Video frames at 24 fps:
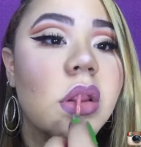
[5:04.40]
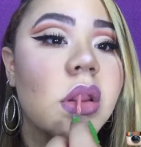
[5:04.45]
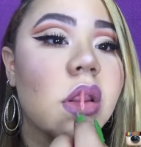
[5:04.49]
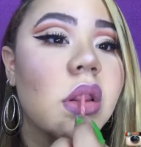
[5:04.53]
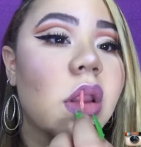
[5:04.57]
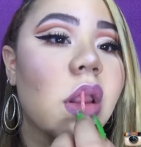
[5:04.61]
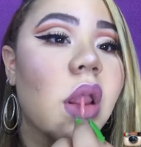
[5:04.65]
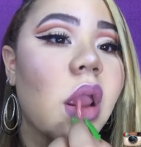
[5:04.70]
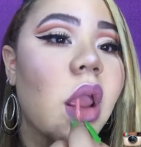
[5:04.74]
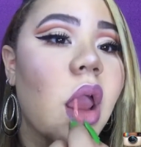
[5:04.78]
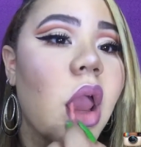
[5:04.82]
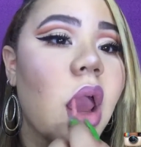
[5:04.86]

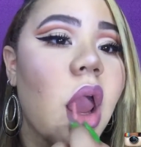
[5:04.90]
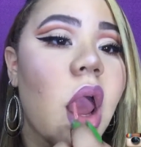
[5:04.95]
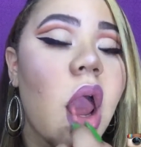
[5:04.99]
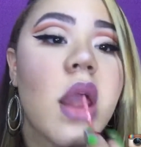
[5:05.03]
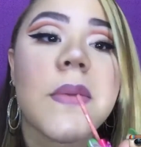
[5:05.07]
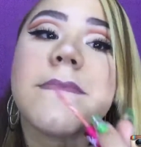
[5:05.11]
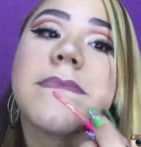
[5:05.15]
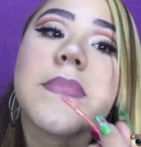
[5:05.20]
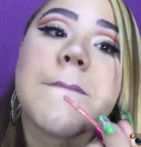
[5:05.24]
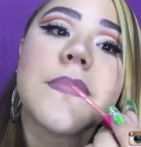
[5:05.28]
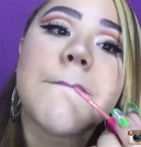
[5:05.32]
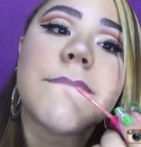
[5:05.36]
and to
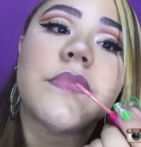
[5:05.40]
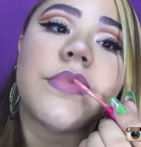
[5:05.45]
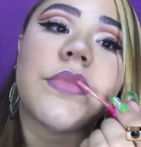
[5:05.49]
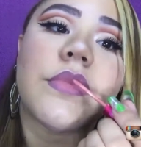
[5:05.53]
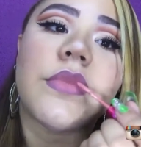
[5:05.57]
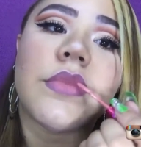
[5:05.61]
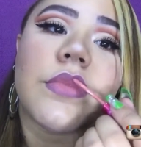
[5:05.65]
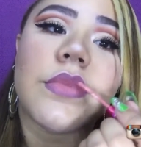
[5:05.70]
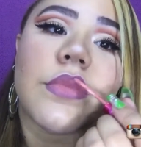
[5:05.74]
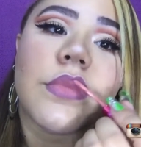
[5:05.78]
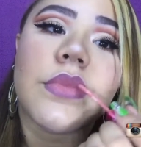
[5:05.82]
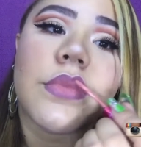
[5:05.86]
me it
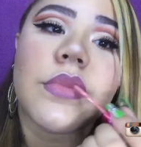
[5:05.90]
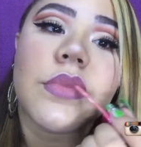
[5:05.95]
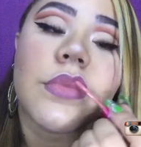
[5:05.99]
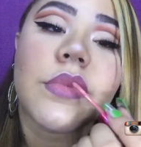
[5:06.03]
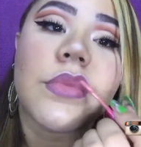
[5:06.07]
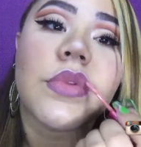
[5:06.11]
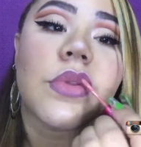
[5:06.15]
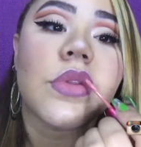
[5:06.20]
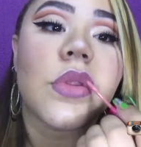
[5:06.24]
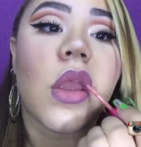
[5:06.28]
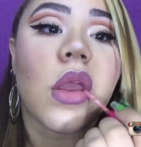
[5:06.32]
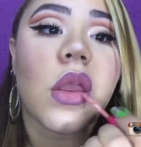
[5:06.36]
came out as a
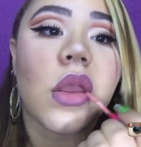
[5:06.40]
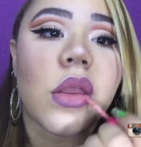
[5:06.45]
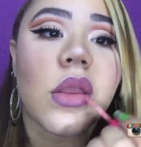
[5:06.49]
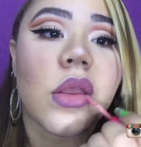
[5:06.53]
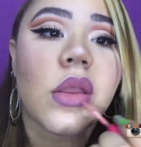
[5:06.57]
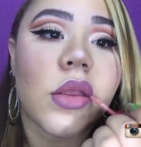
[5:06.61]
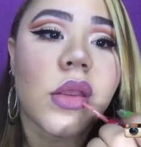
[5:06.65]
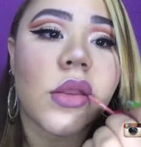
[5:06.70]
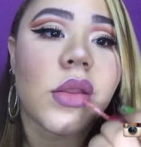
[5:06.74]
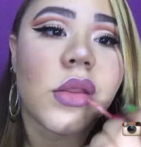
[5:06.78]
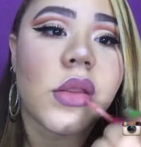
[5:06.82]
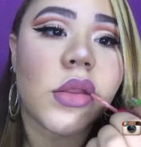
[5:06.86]

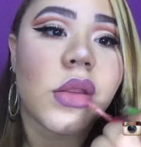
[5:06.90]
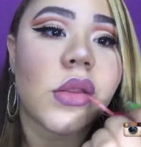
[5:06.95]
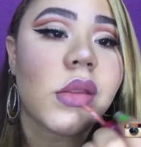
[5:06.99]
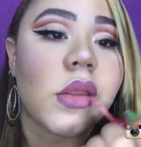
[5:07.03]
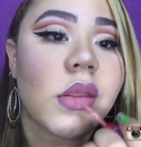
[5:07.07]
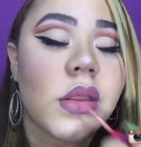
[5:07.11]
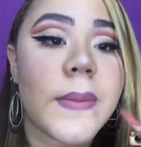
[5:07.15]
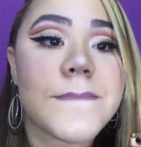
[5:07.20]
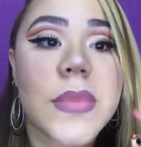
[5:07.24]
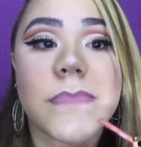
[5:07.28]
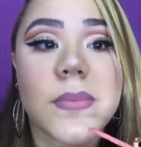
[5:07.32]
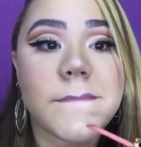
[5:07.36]
beautiful
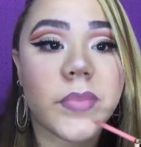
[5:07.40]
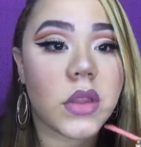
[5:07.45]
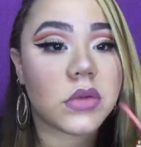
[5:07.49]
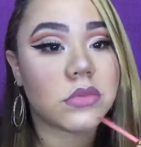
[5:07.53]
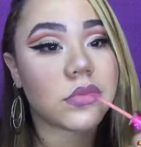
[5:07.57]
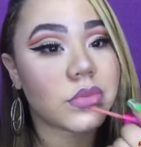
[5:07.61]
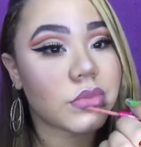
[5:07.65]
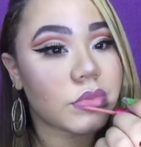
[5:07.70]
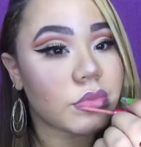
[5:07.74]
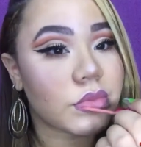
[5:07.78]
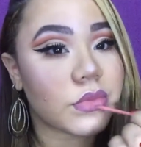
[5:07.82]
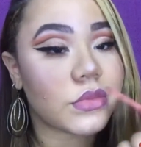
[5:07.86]

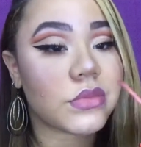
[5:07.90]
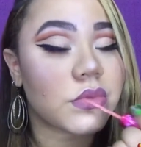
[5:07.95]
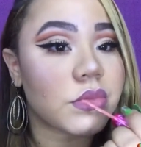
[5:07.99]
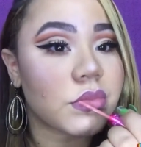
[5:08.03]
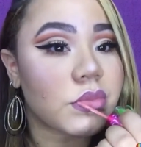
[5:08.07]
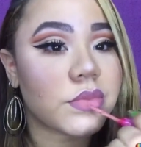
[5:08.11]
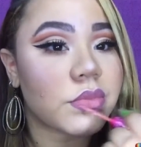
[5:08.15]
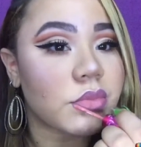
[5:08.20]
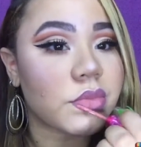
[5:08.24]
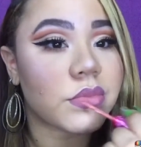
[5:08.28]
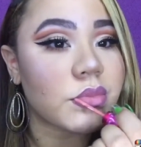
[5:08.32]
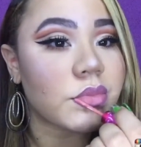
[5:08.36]
color.
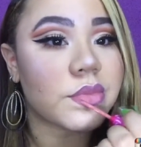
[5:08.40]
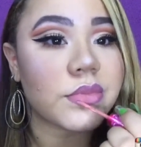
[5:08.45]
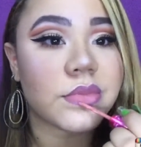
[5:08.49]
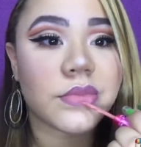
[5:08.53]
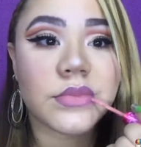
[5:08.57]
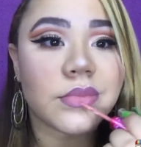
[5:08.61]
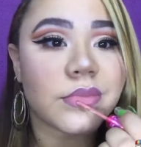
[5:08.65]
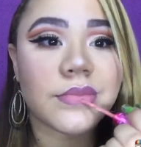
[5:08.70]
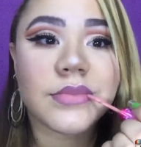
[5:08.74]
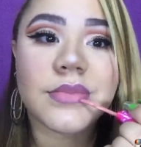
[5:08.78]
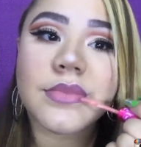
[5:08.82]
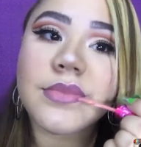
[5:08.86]

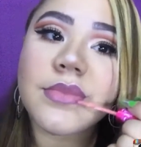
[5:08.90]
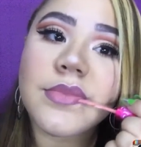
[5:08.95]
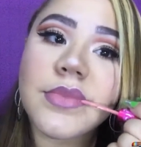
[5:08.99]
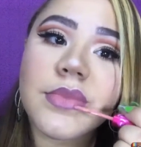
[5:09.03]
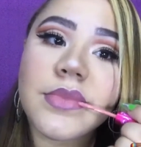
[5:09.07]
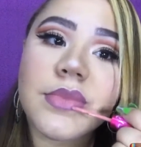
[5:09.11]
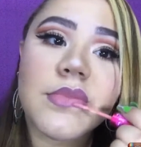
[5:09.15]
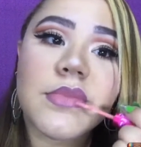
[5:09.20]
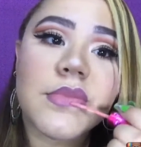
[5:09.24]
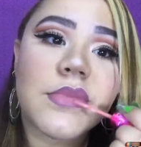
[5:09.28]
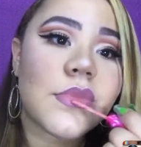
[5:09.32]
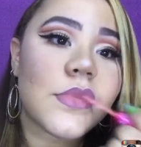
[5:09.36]
I don't know
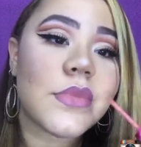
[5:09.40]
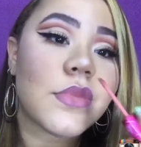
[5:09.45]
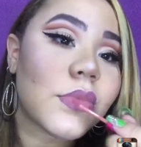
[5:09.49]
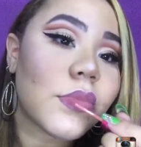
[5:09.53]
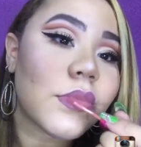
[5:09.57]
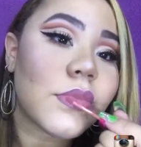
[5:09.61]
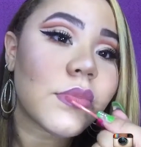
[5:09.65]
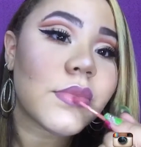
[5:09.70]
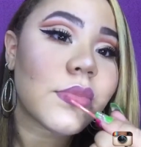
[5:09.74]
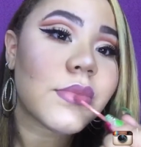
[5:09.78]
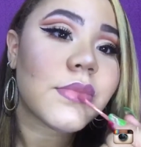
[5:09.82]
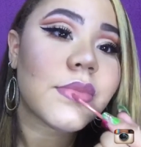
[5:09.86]
about you.
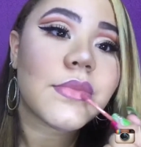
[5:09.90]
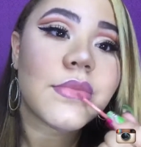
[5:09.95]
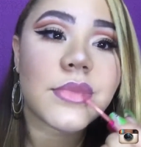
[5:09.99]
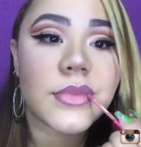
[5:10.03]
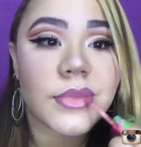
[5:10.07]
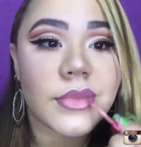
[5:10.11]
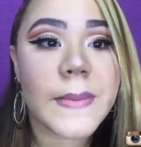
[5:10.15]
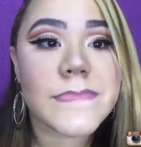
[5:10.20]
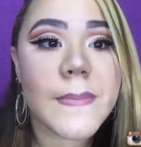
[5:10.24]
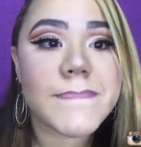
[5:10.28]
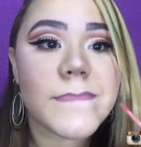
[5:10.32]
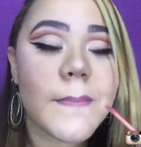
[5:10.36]
Let me
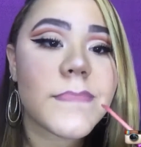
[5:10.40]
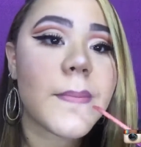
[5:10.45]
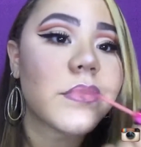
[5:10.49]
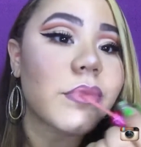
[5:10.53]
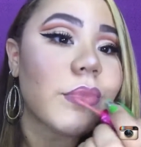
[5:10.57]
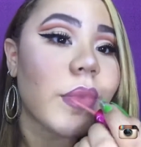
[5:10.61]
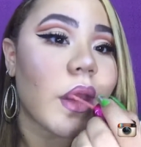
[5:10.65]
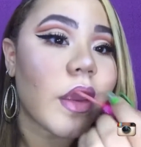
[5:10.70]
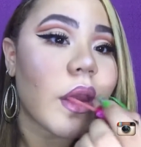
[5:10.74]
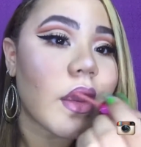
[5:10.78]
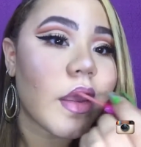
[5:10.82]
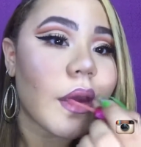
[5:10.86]
know in the comment
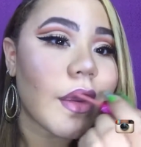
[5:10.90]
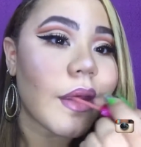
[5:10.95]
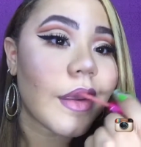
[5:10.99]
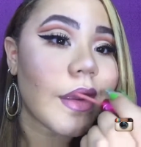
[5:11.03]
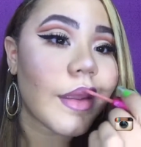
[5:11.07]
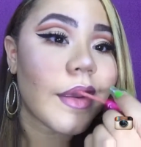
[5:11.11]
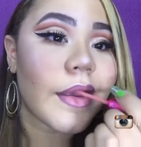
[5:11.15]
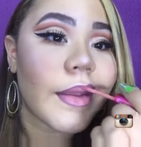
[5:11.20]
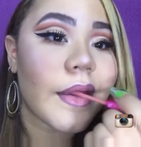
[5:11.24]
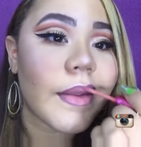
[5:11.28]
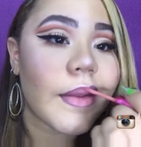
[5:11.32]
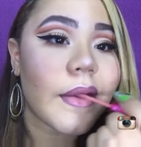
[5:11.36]
section
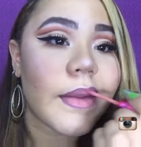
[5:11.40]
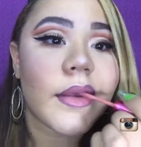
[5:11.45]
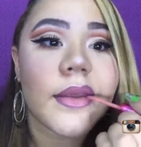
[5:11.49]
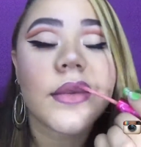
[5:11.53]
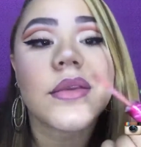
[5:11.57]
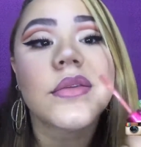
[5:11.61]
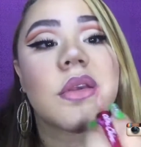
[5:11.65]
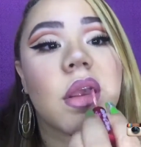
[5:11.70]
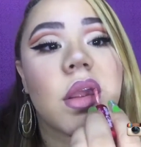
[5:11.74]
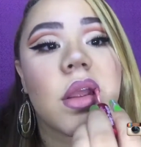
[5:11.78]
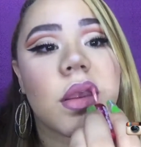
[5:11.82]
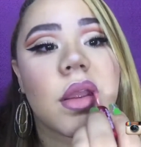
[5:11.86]
if you
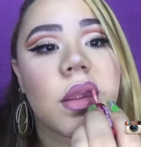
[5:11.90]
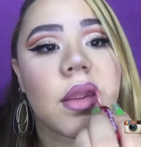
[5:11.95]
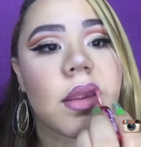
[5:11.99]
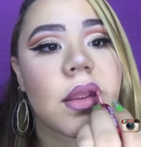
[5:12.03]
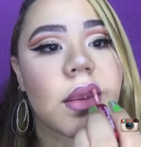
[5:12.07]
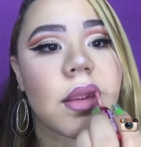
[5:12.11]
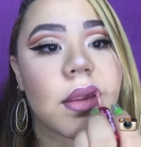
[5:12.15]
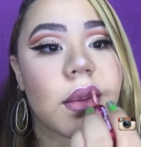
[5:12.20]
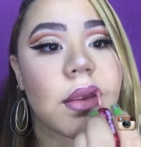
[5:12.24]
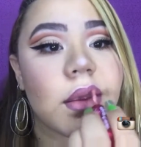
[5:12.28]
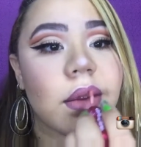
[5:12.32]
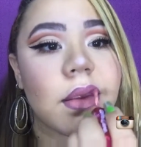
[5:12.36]
liked it
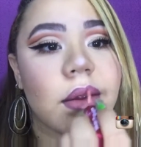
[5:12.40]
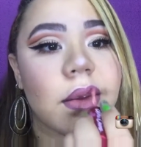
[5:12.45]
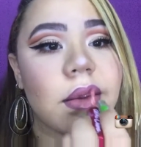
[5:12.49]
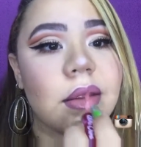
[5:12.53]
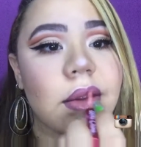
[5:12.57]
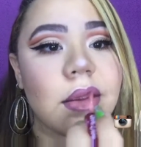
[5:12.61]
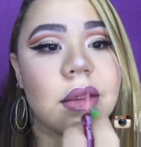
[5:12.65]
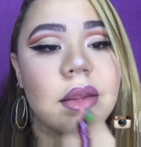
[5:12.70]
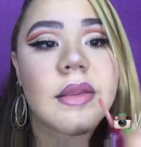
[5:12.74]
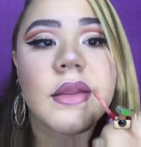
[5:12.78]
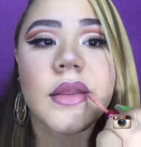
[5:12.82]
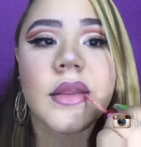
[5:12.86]
or
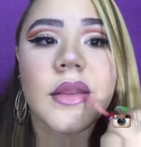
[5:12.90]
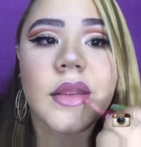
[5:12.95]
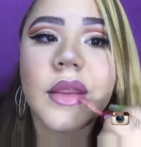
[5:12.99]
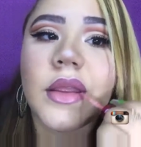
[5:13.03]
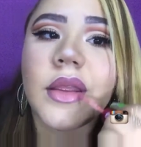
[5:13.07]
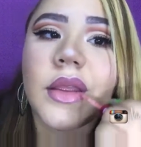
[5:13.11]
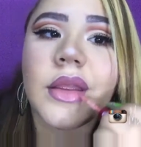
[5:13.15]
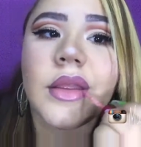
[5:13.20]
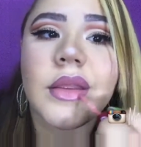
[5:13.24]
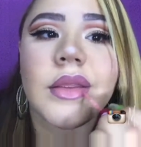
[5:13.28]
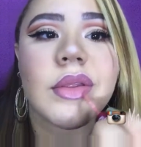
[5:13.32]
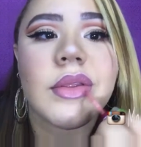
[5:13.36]
if you didn't
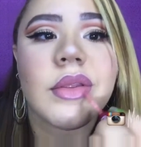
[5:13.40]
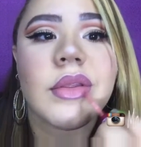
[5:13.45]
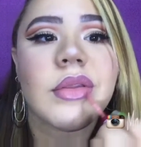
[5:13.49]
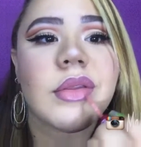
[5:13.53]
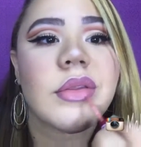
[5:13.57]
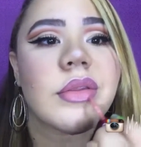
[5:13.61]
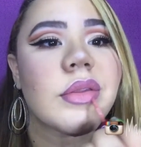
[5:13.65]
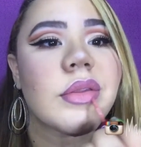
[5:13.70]
like it.